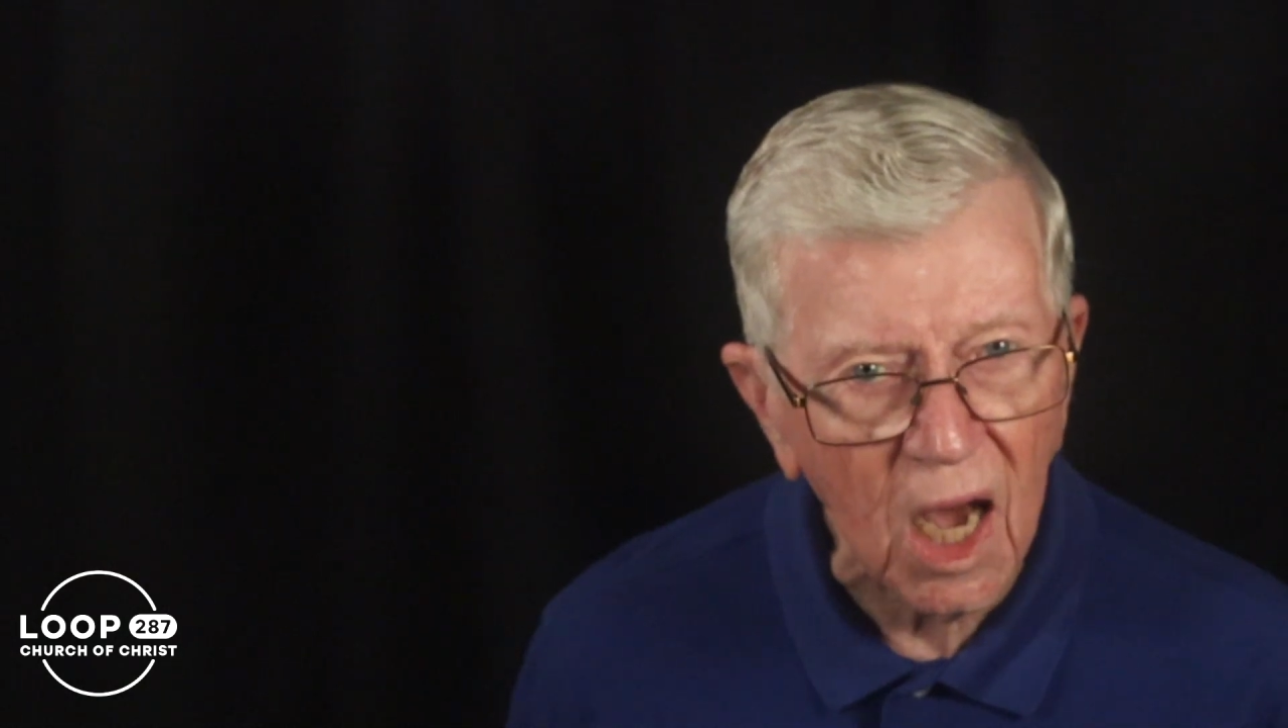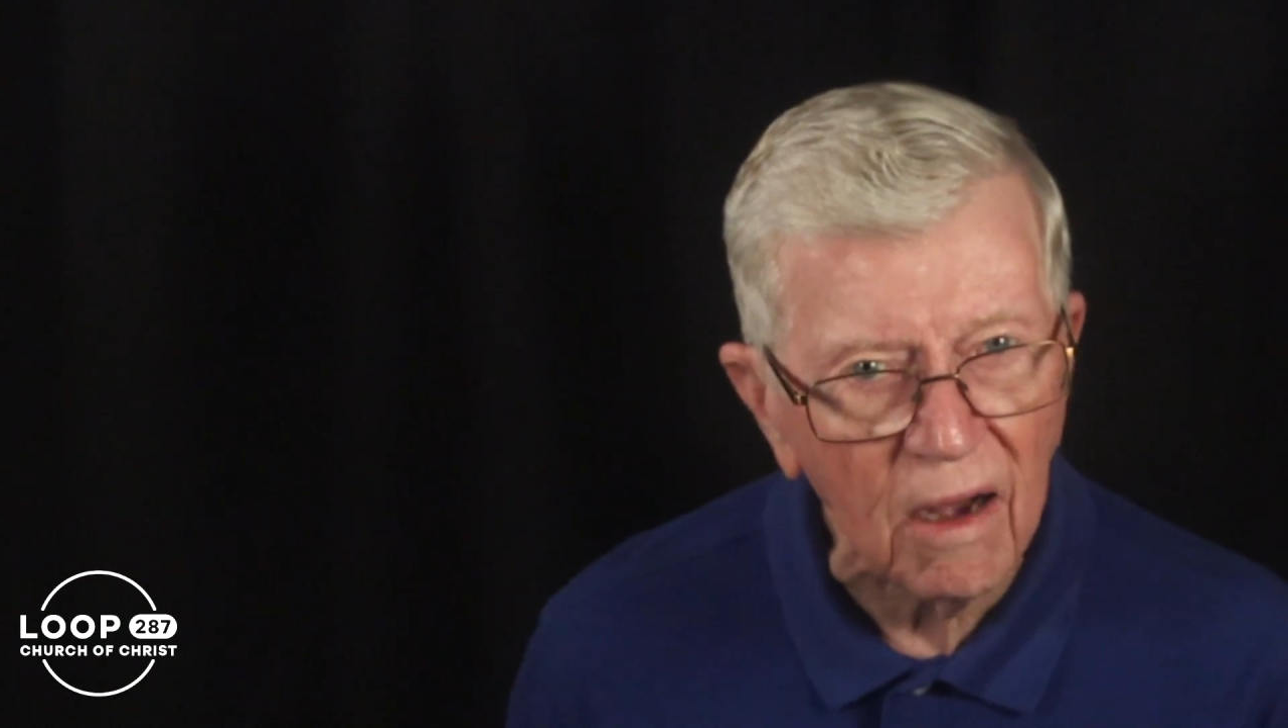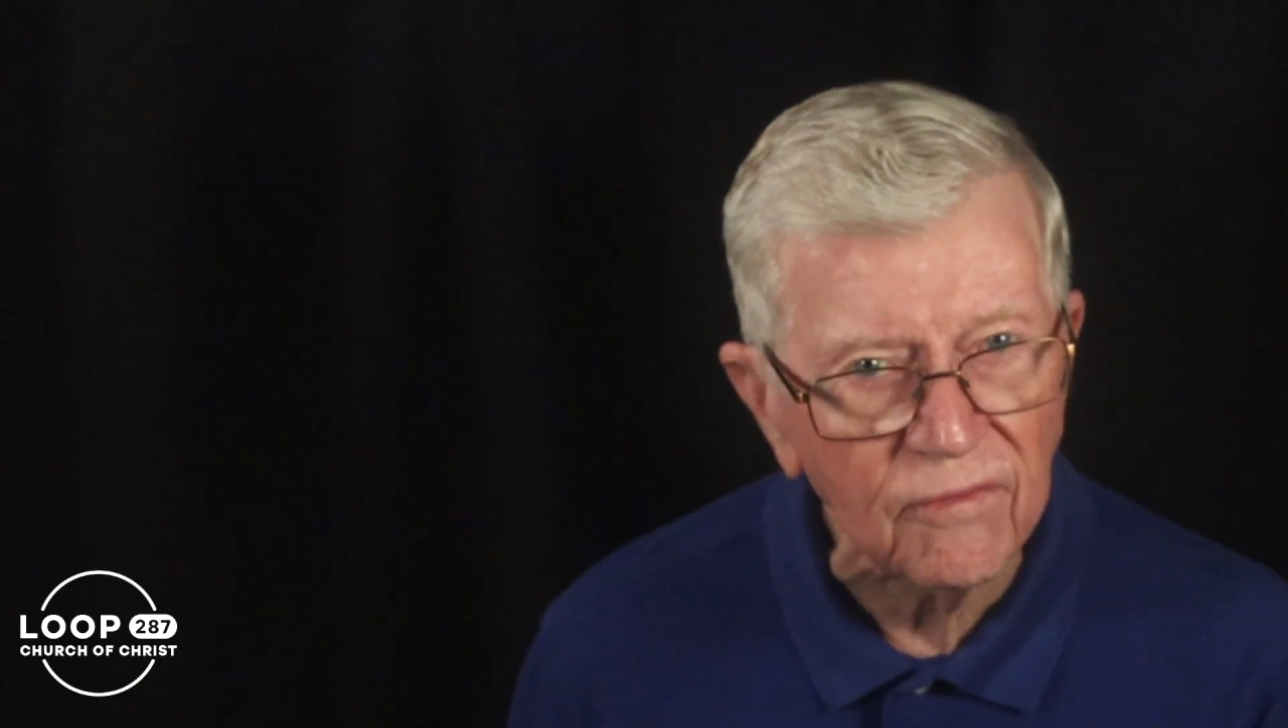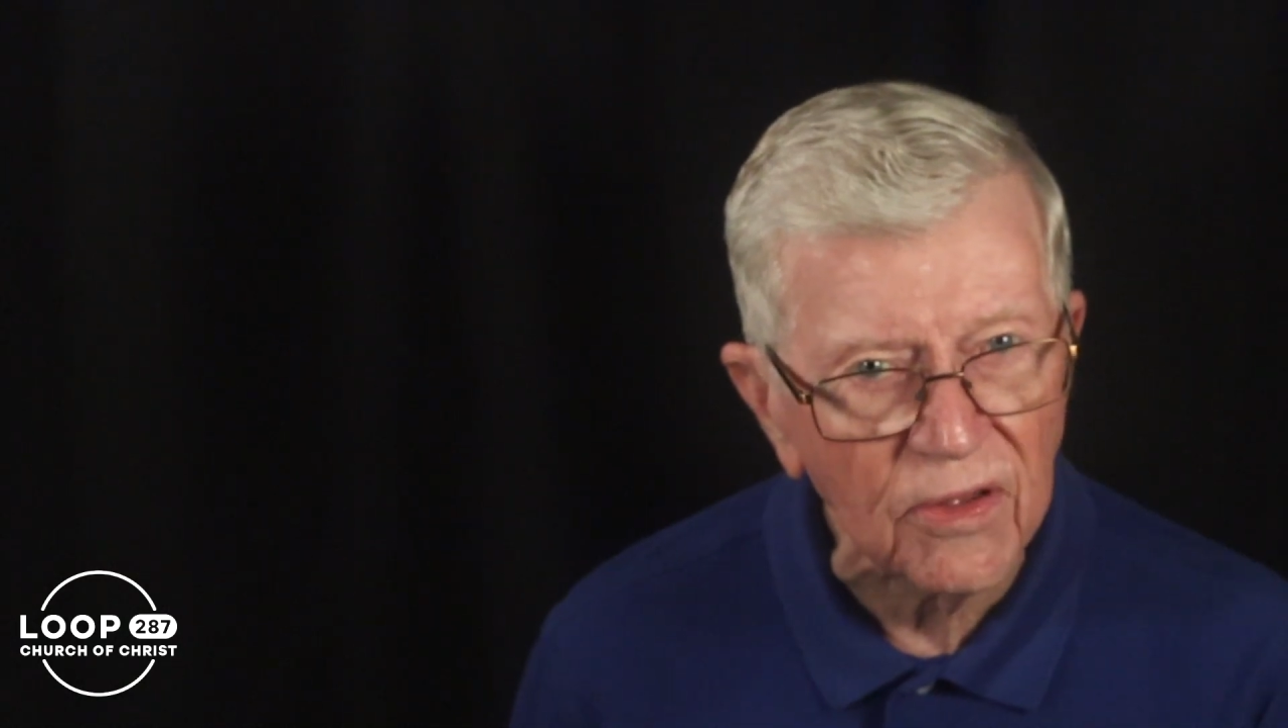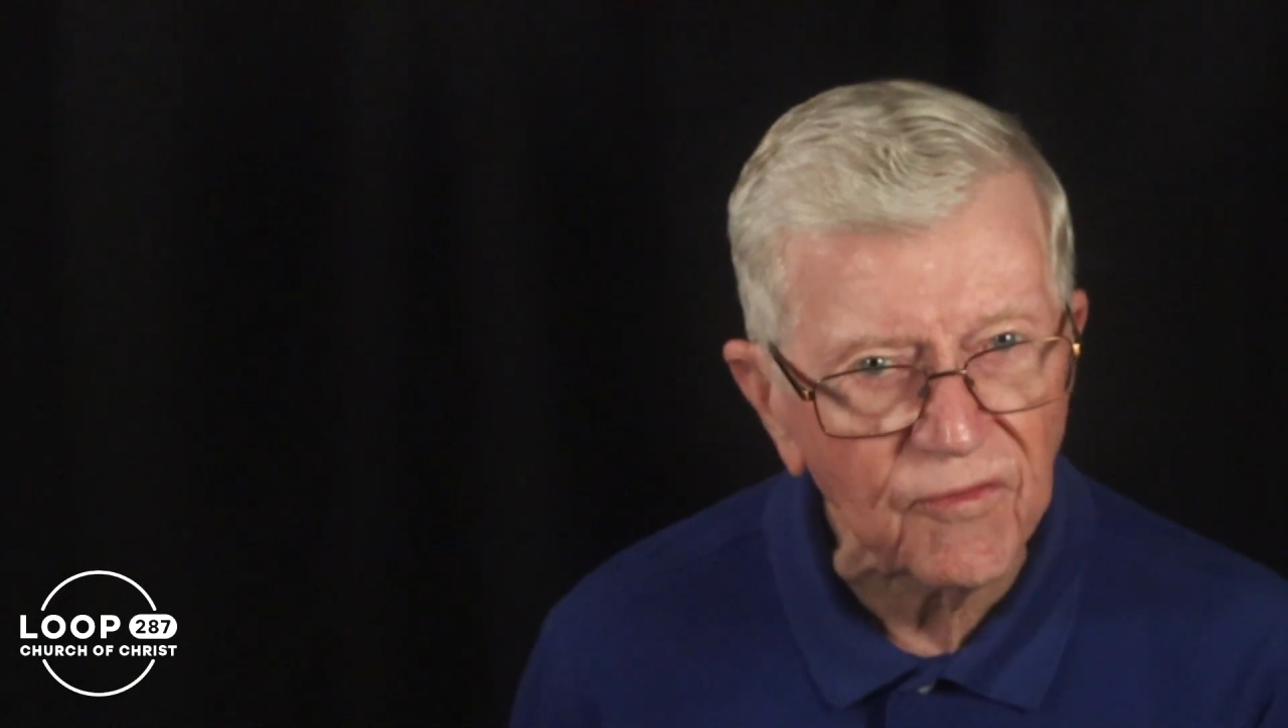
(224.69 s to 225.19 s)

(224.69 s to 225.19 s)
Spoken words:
of the